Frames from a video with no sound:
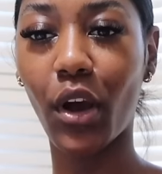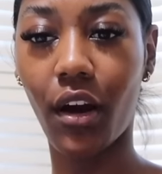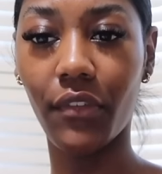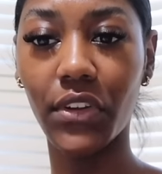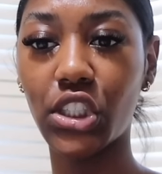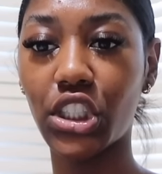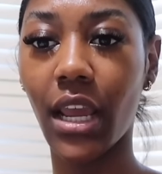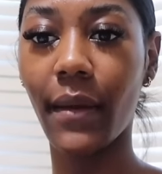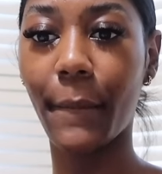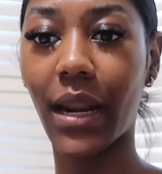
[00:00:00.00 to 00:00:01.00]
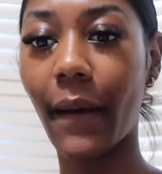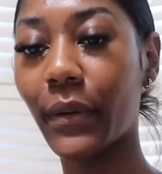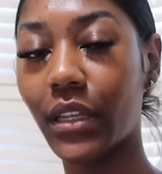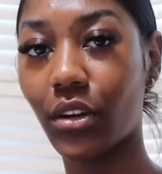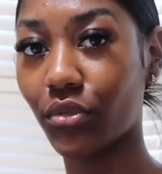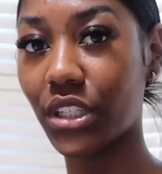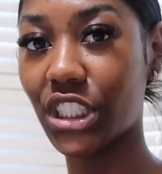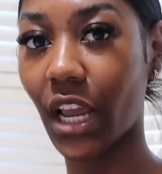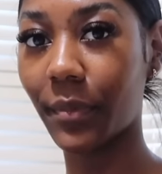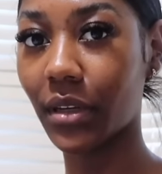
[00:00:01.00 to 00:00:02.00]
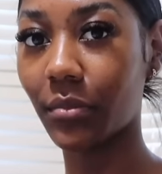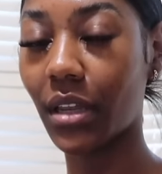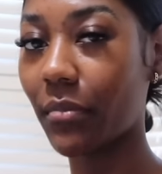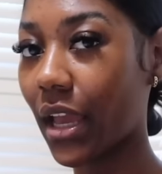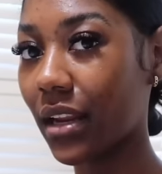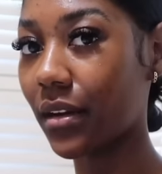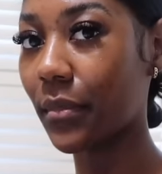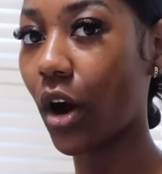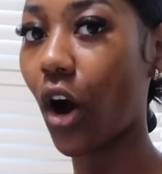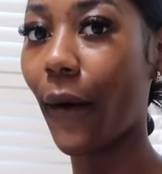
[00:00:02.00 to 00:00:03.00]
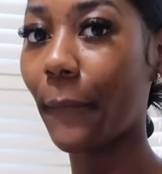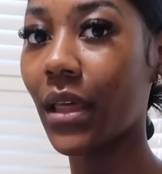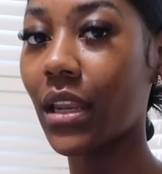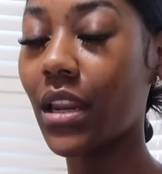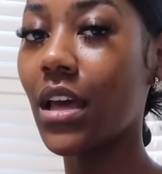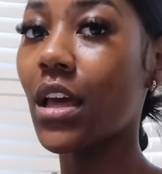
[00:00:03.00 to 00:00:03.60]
coffin shape but I plan on reshaping them and making them almond.